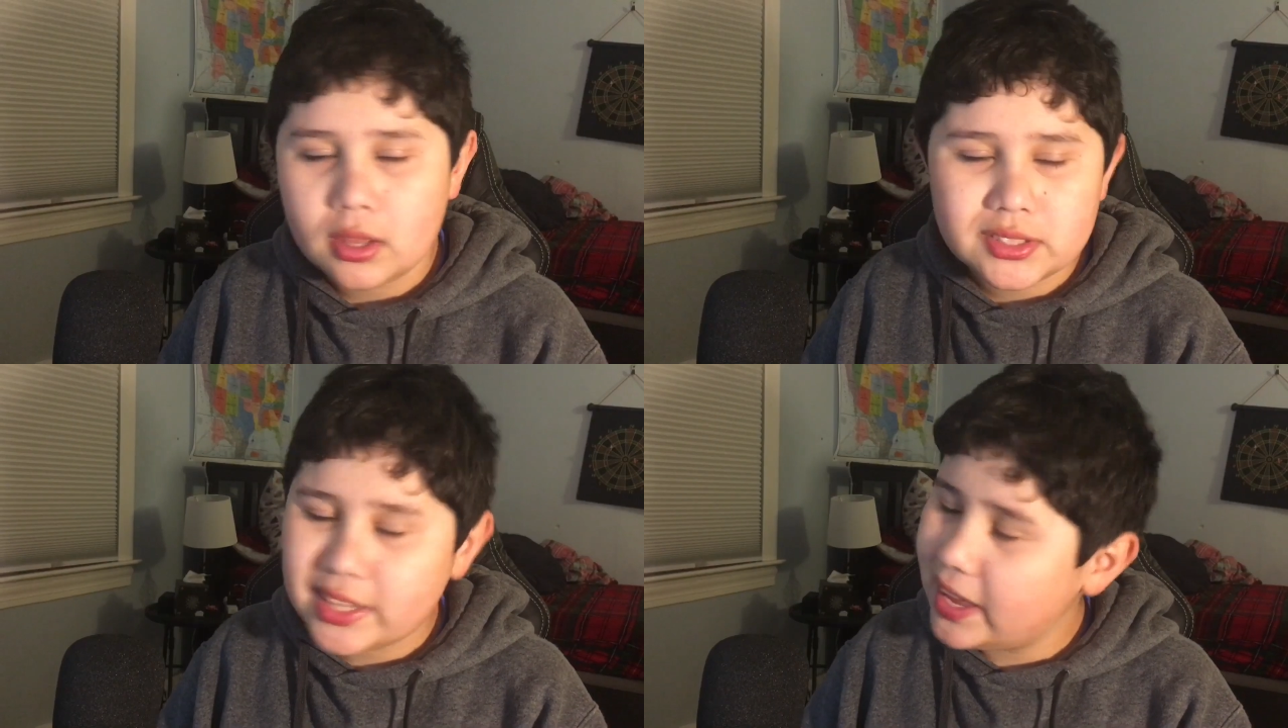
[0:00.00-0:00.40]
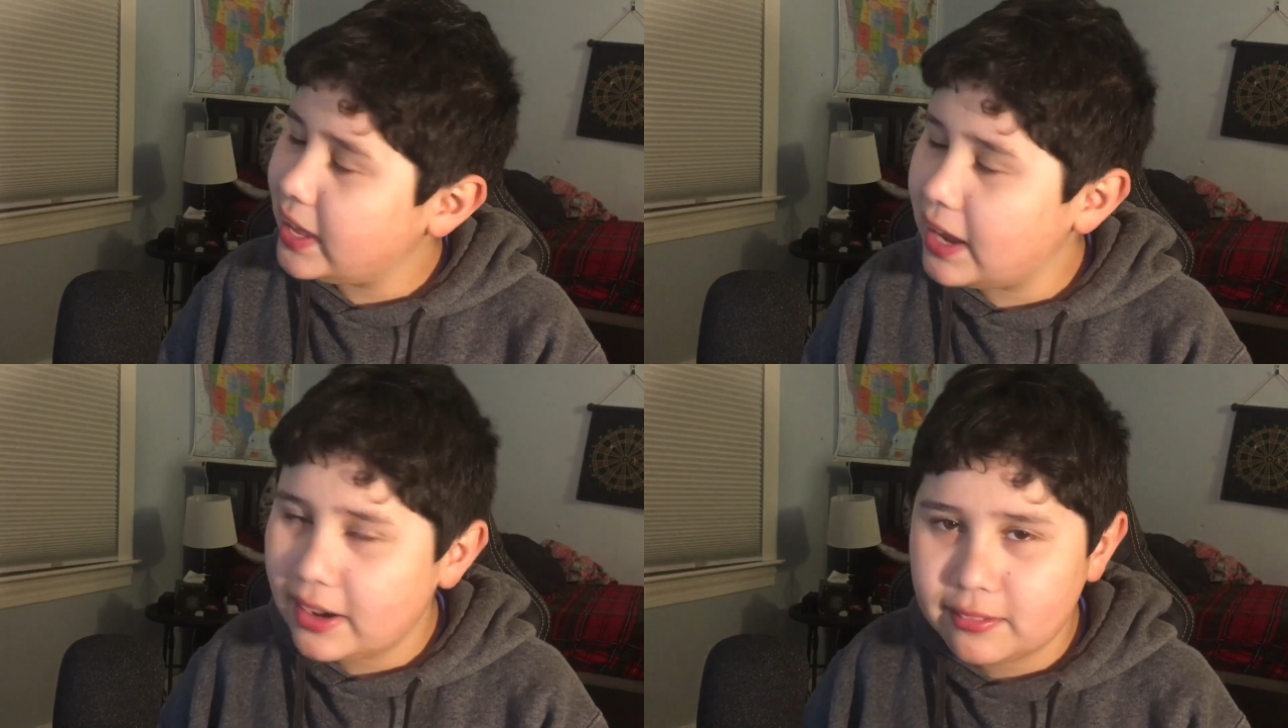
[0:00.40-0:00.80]
ten
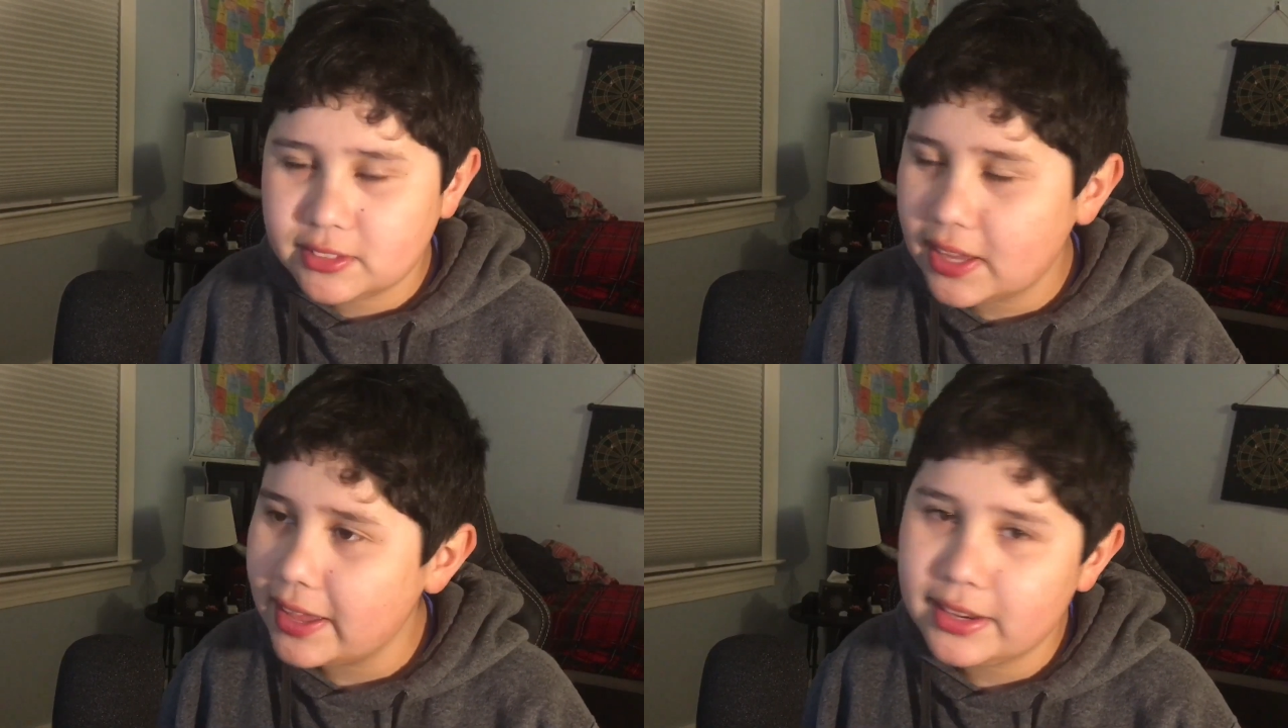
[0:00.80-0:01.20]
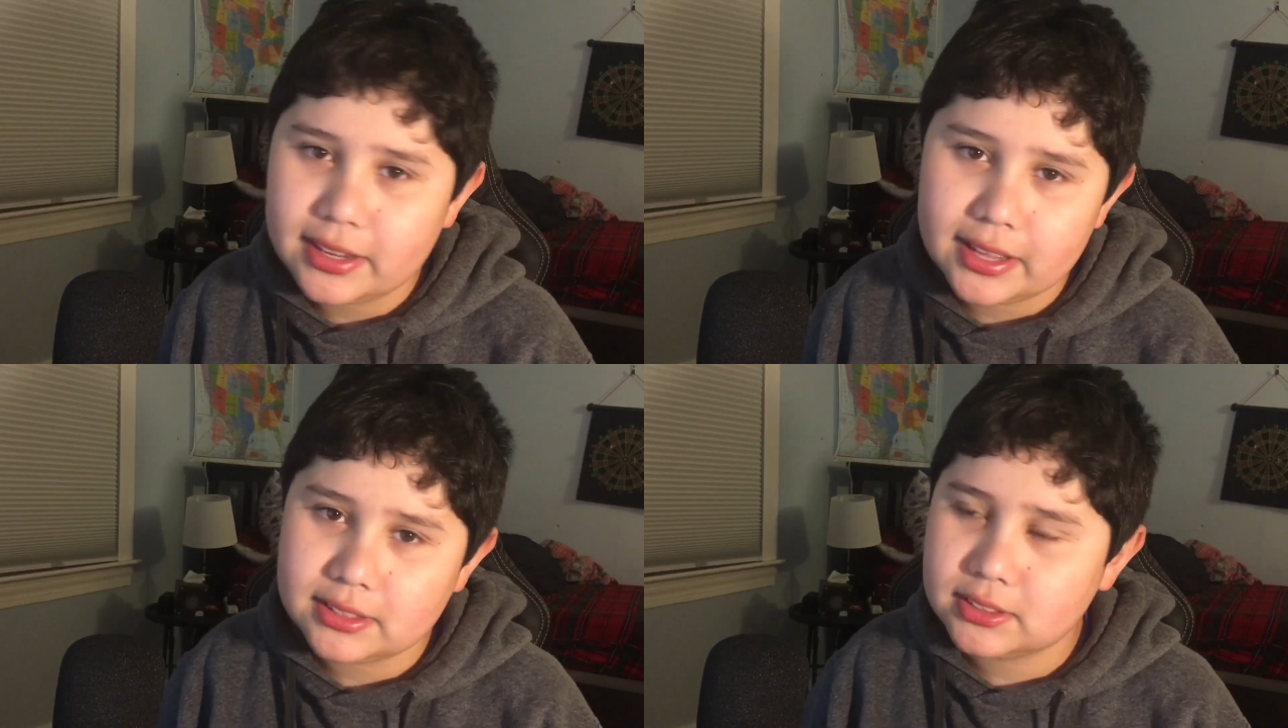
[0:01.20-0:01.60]
out of ten
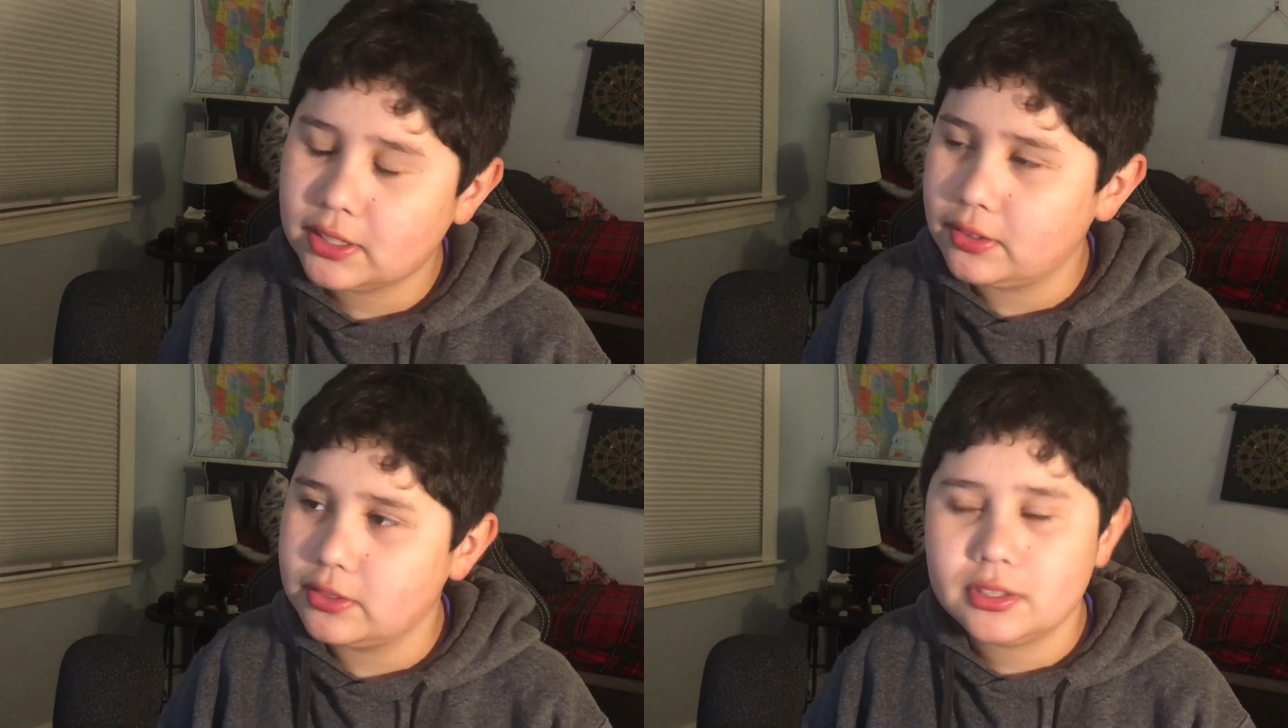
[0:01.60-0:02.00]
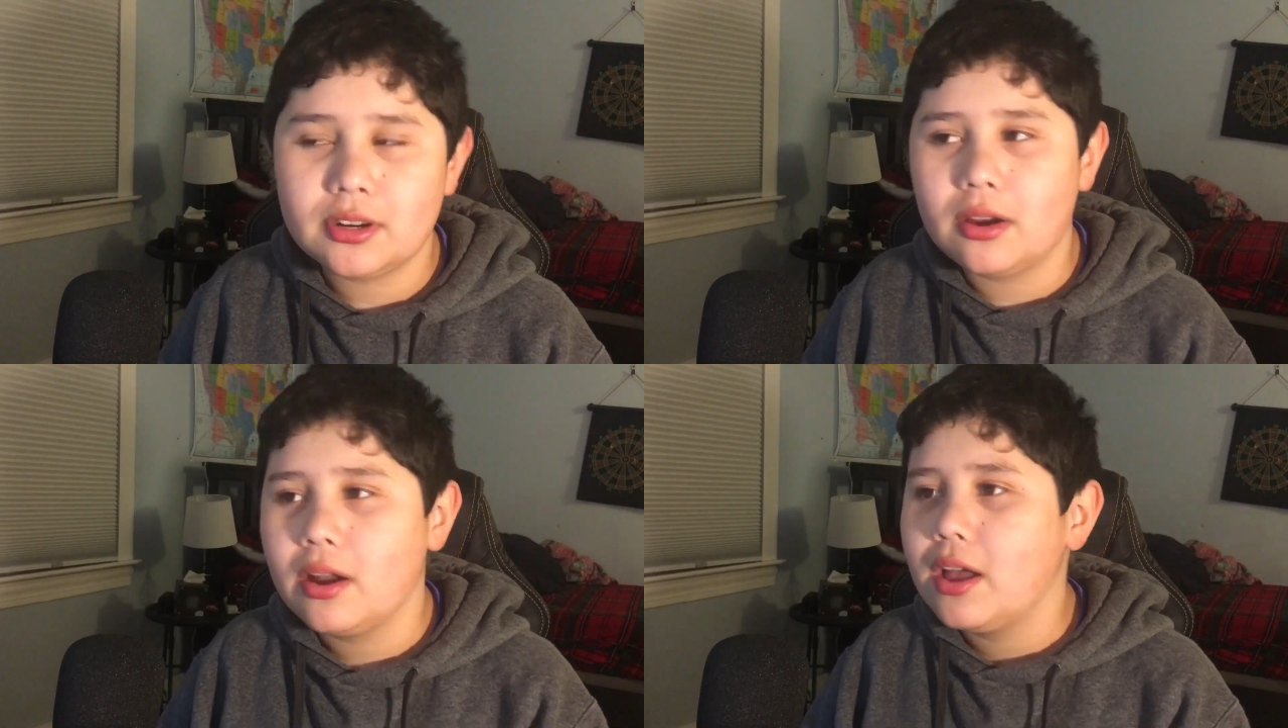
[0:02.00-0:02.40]
dance skills, you
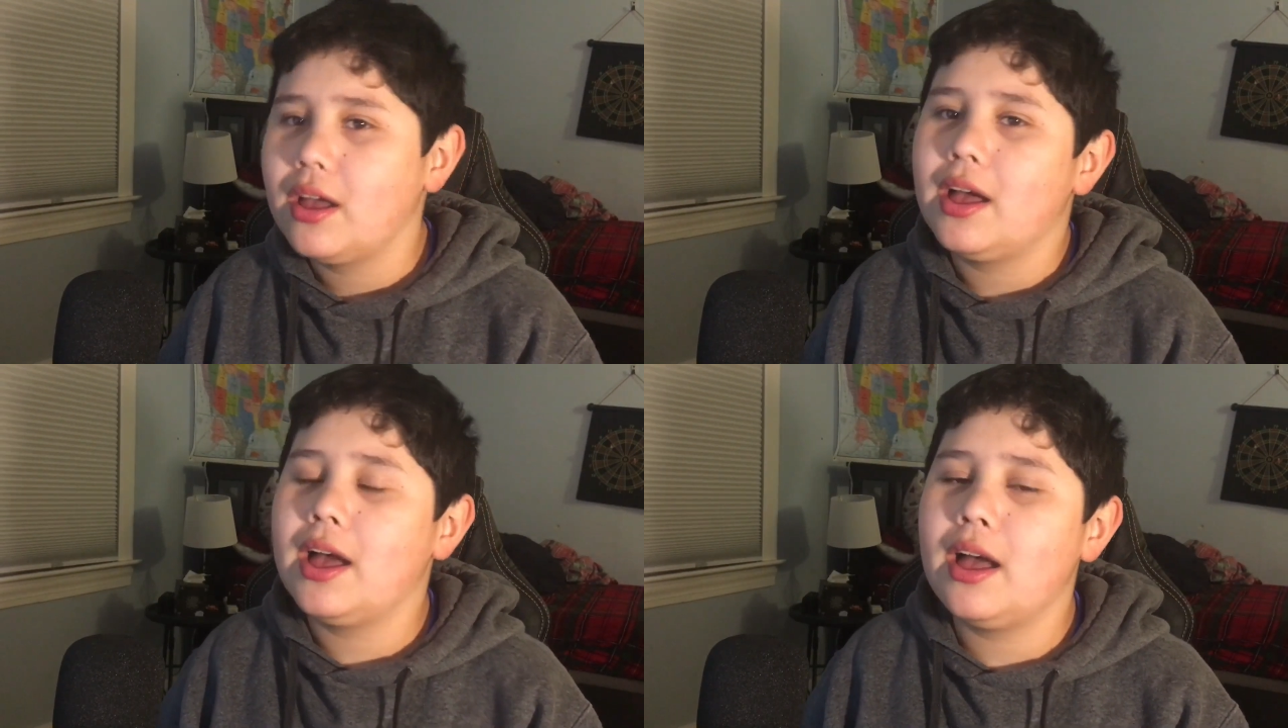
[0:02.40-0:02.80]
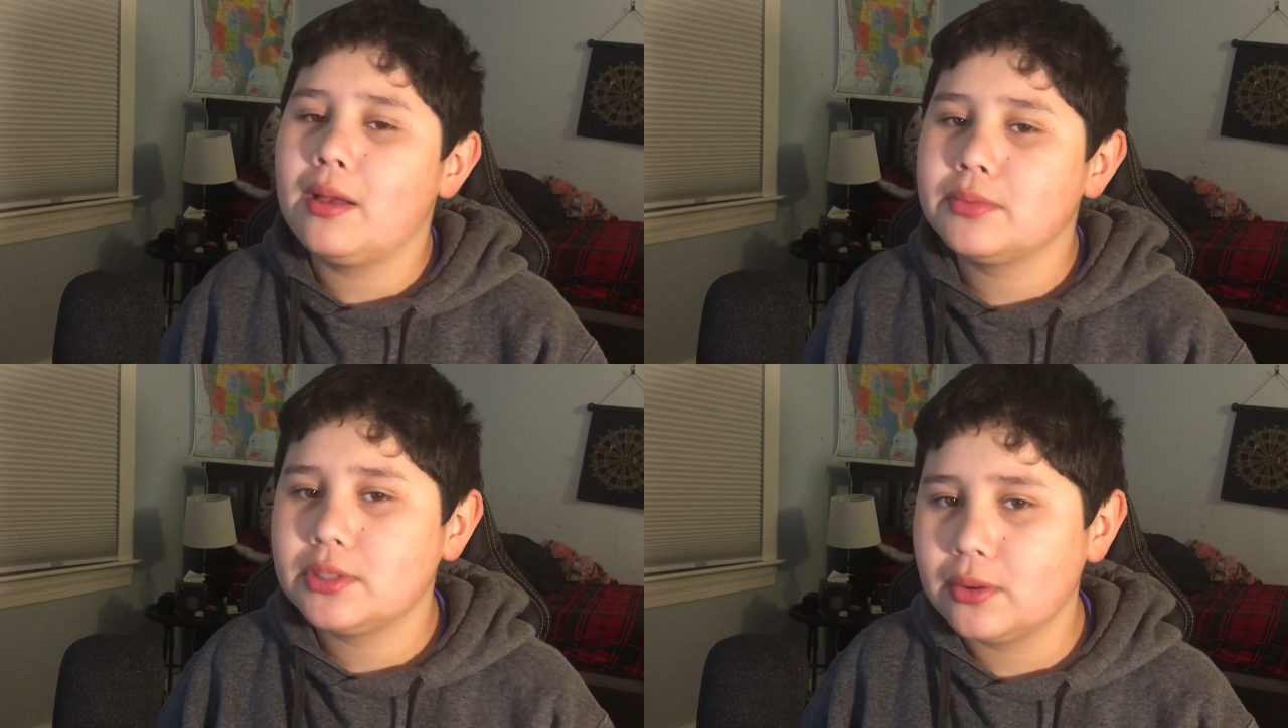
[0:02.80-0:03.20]
know. I
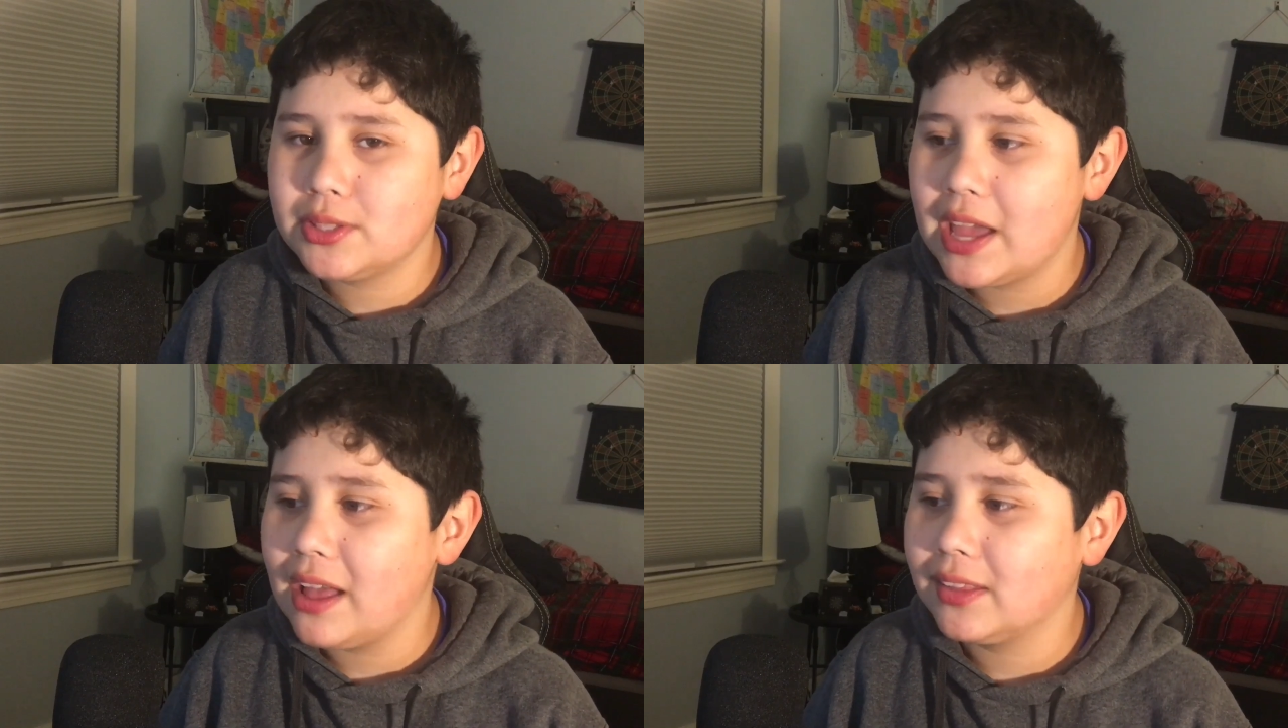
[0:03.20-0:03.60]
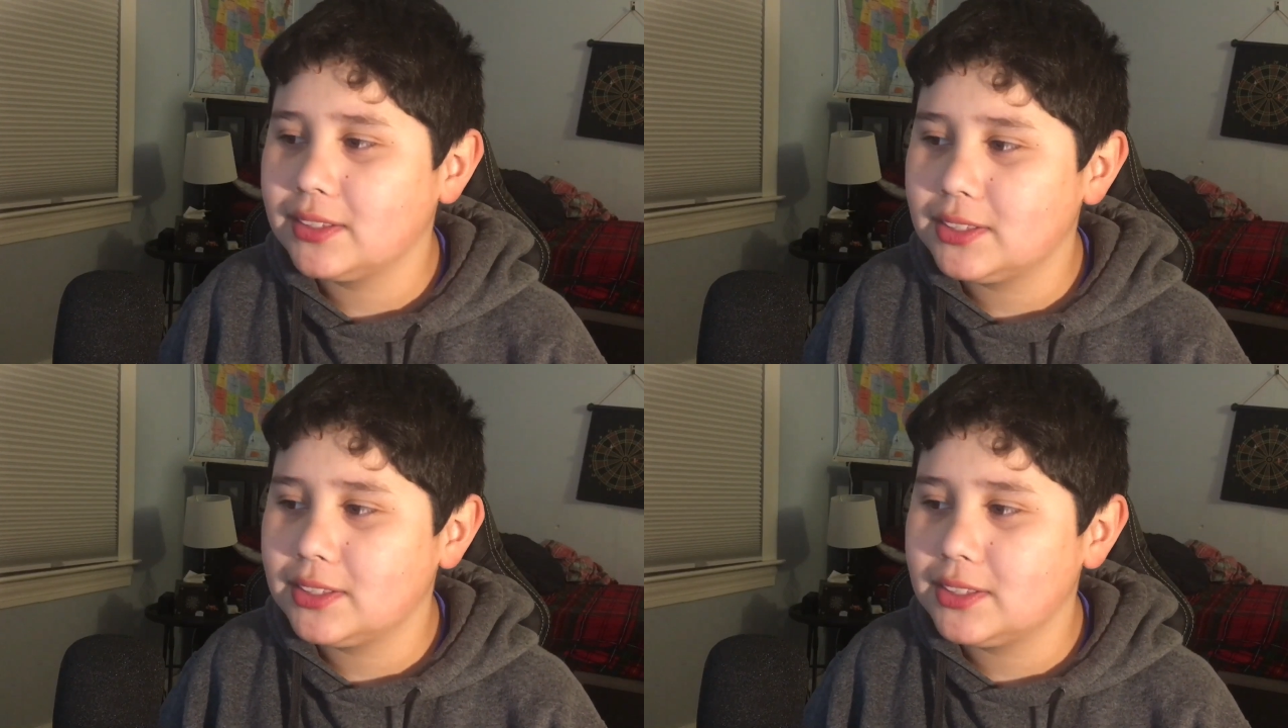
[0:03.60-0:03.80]
I'm so talented,